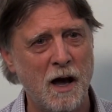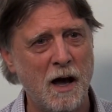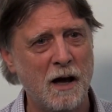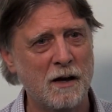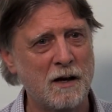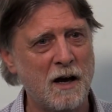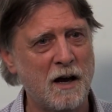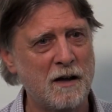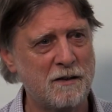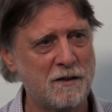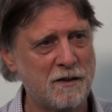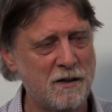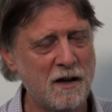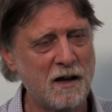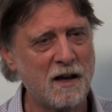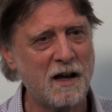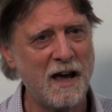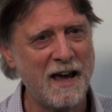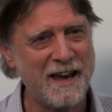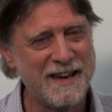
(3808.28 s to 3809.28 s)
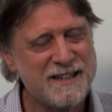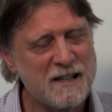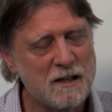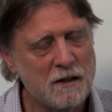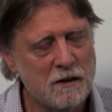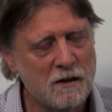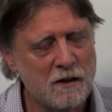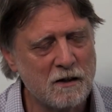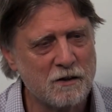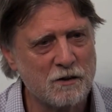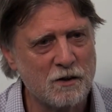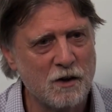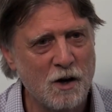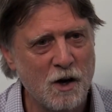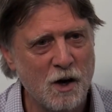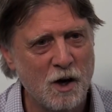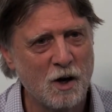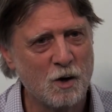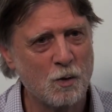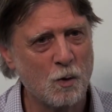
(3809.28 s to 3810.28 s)
and I think hated it,
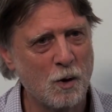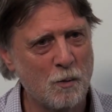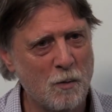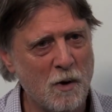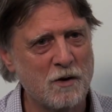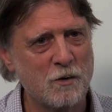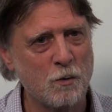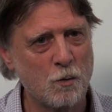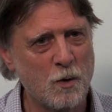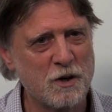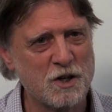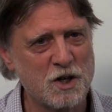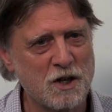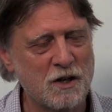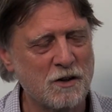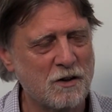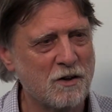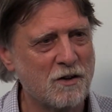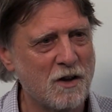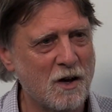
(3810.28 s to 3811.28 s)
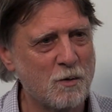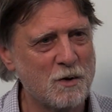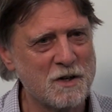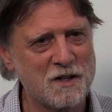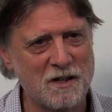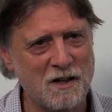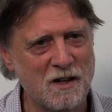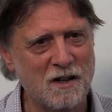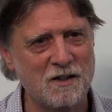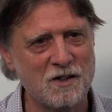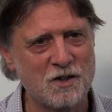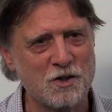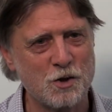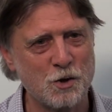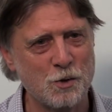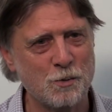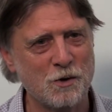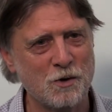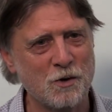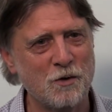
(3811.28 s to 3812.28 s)
and were wishing that they were singing
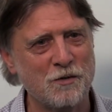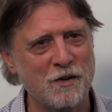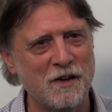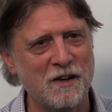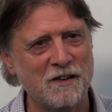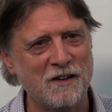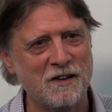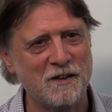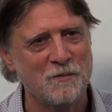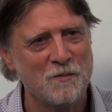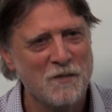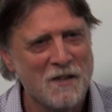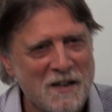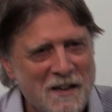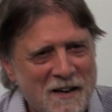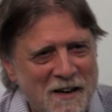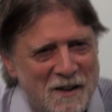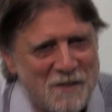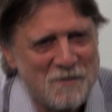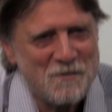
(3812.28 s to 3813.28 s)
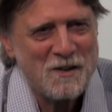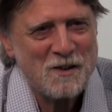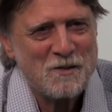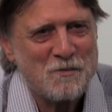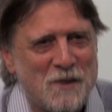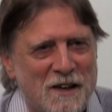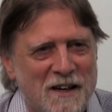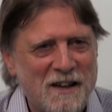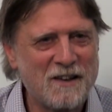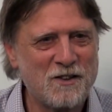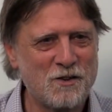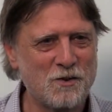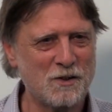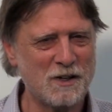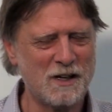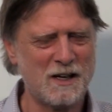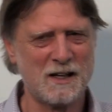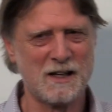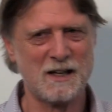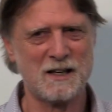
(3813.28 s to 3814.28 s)
Schubert or Verdi. But I thought,
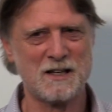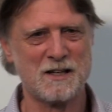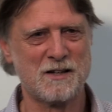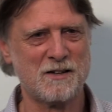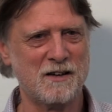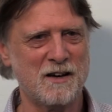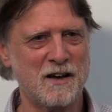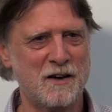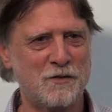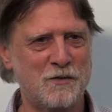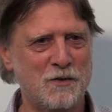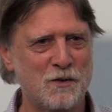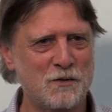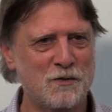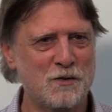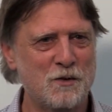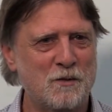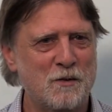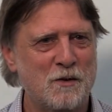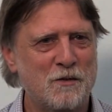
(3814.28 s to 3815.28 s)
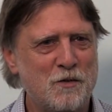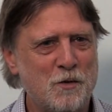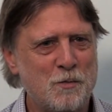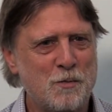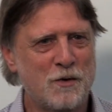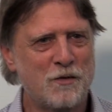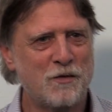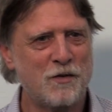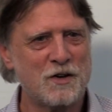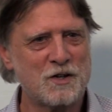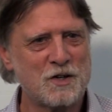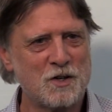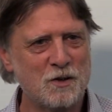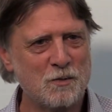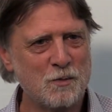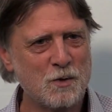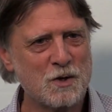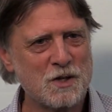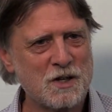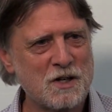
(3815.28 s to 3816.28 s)
yeah, that's the life of a professional
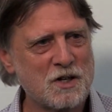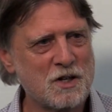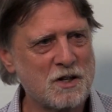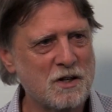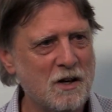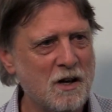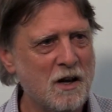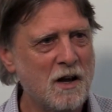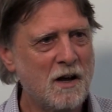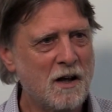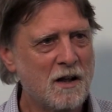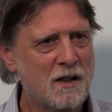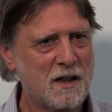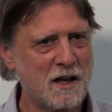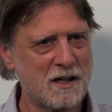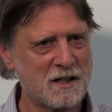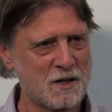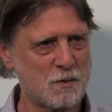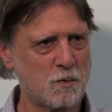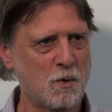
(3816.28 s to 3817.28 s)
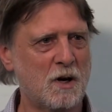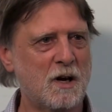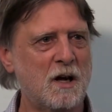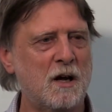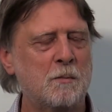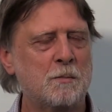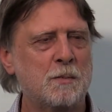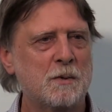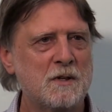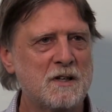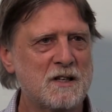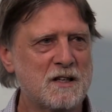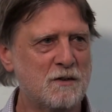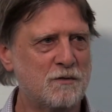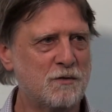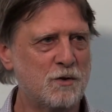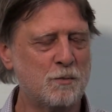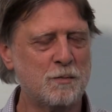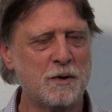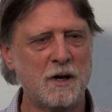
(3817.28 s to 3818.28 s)
musician. That's what happens
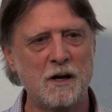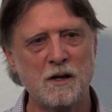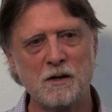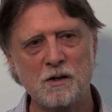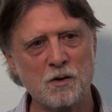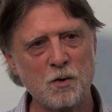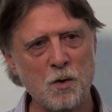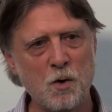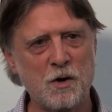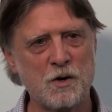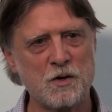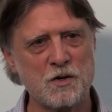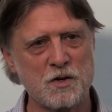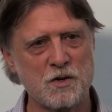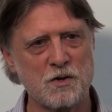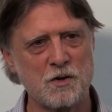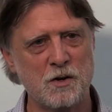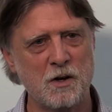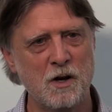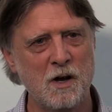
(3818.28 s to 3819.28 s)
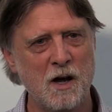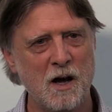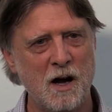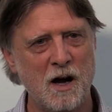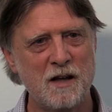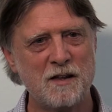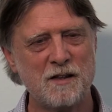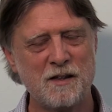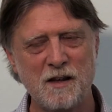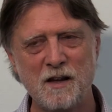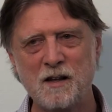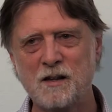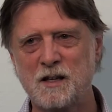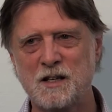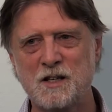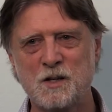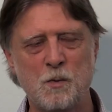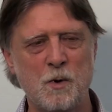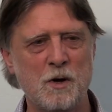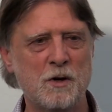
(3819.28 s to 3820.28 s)
if you play in an orchestra. I think
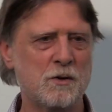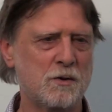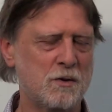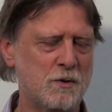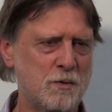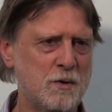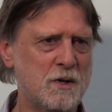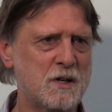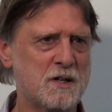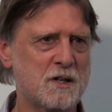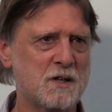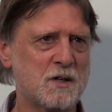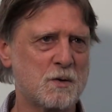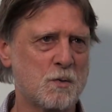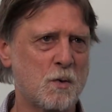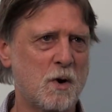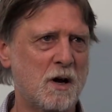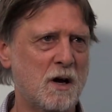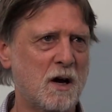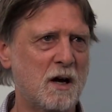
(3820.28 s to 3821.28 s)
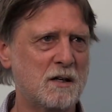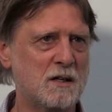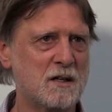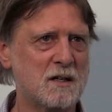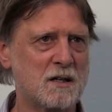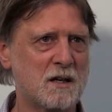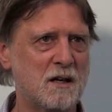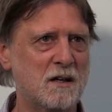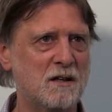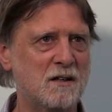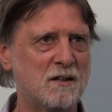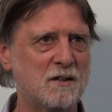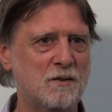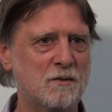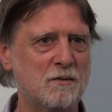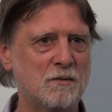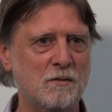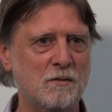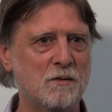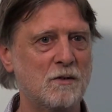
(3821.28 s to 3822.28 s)
that's one of the reasons why I decided
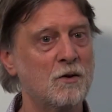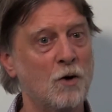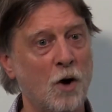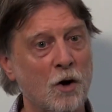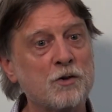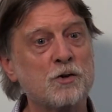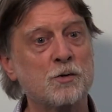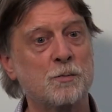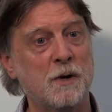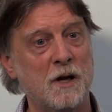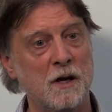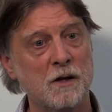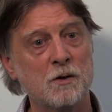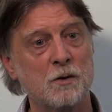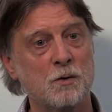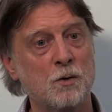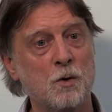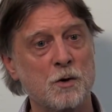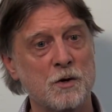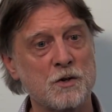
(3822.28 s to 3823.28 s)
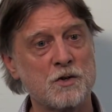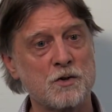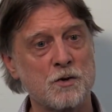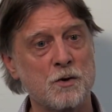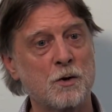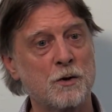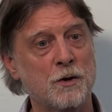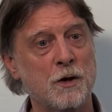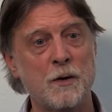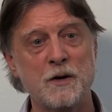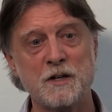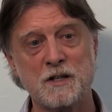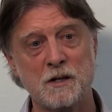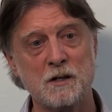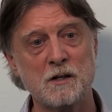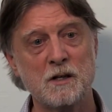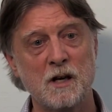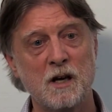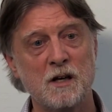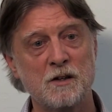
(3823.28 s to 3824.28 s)
not to play in an orchestra, although I
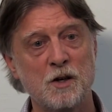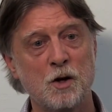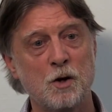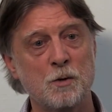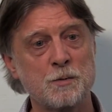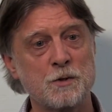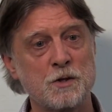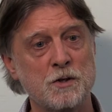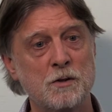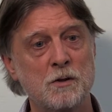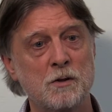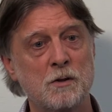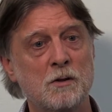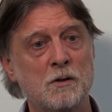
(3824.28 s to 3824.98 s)
certainly had the option.